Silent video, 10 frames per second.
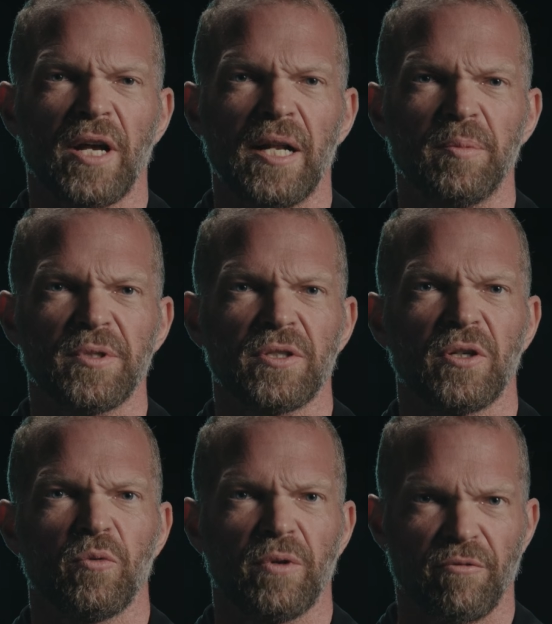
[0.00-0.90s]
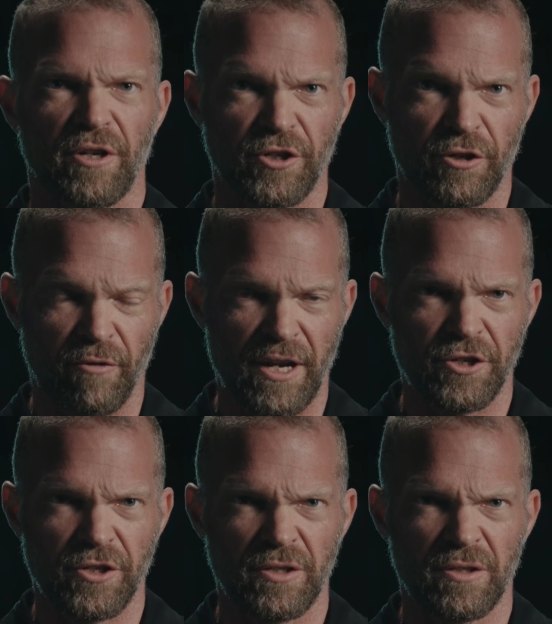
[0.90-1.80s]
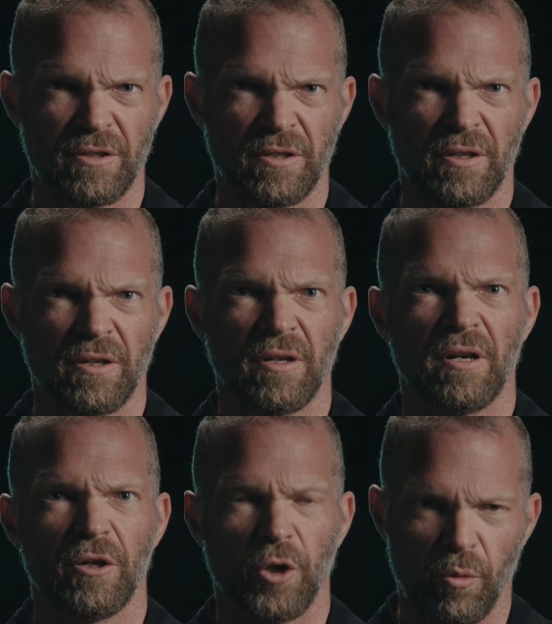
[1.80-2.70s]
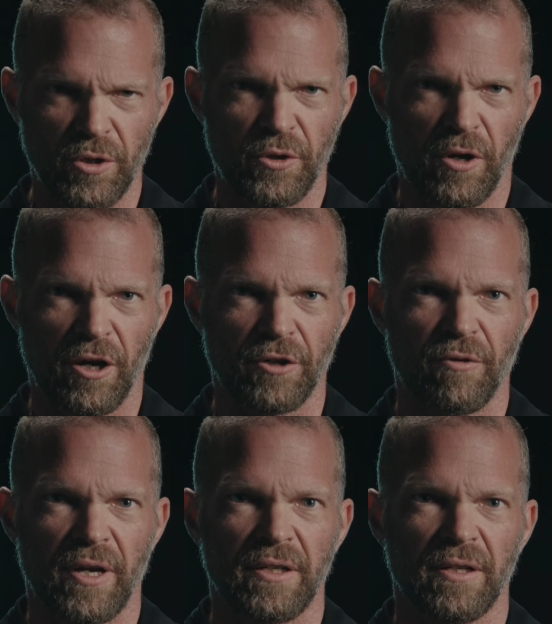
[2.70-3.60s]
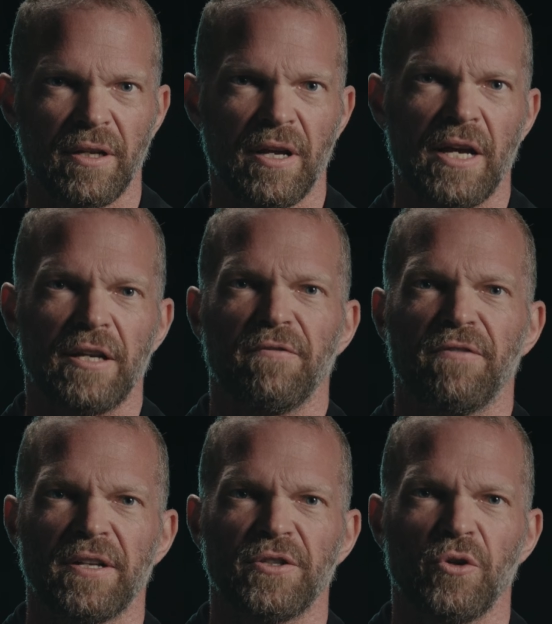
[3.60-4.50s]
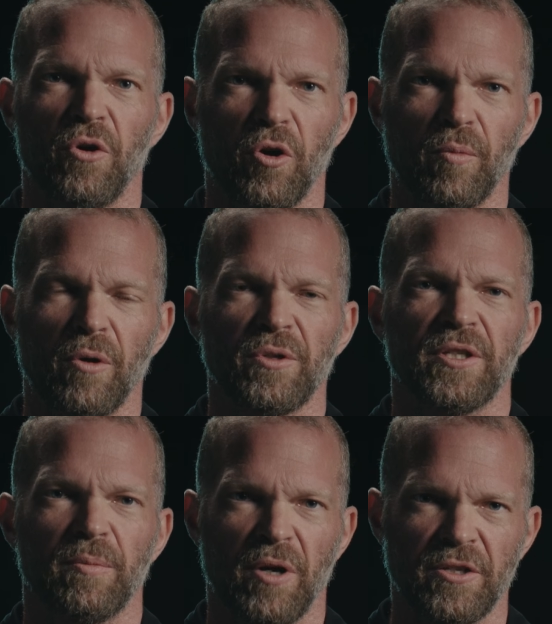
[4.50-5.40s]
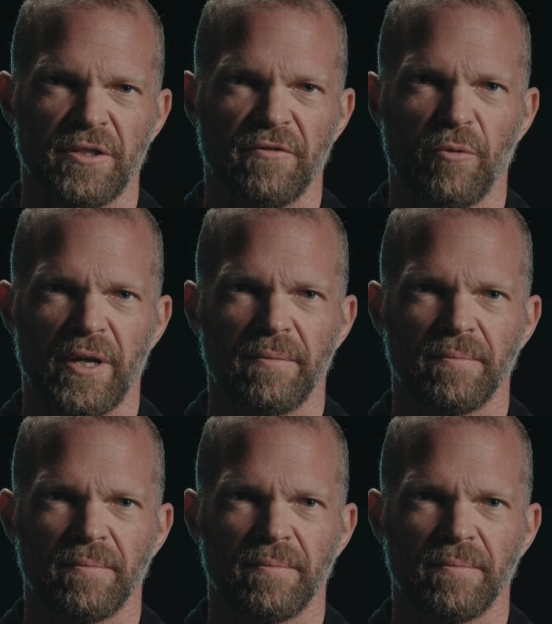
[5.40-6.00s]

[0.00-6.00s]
helps with regeneration, lowers your heart rate, and affects your hormones in a positive way.